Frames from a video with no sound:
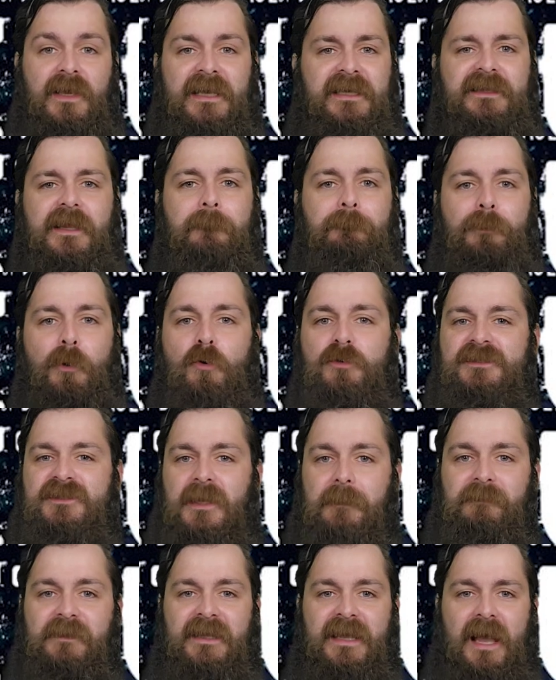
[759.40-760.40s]
He then pulls
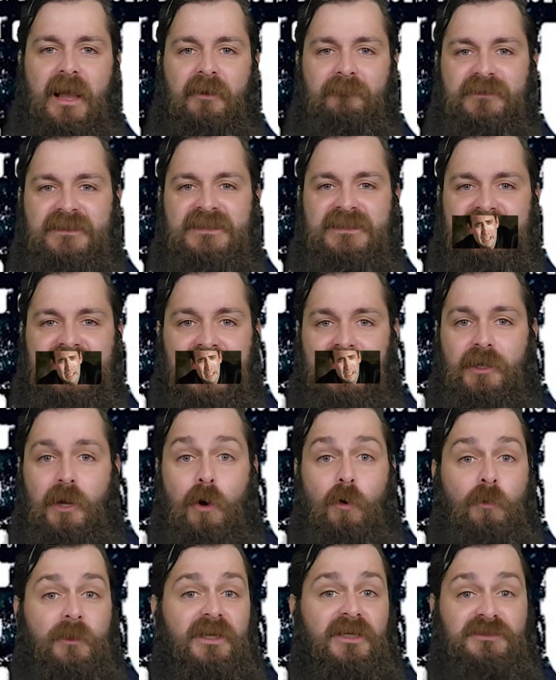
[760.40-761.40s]
something out of his
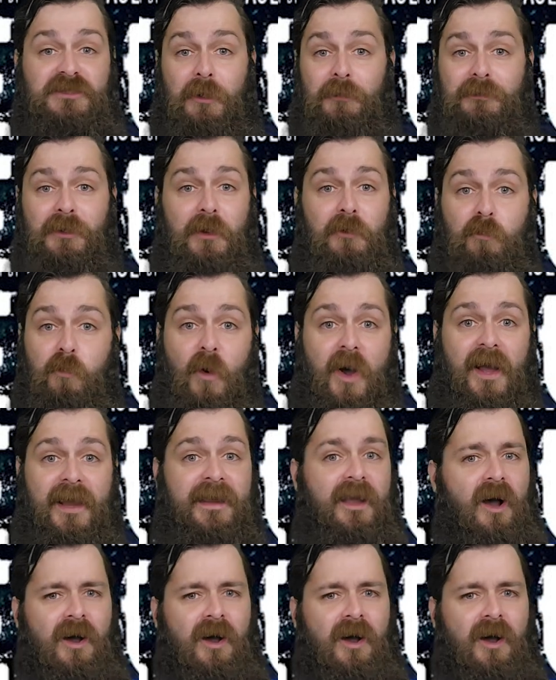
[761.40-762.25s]
hole, and I don't know why,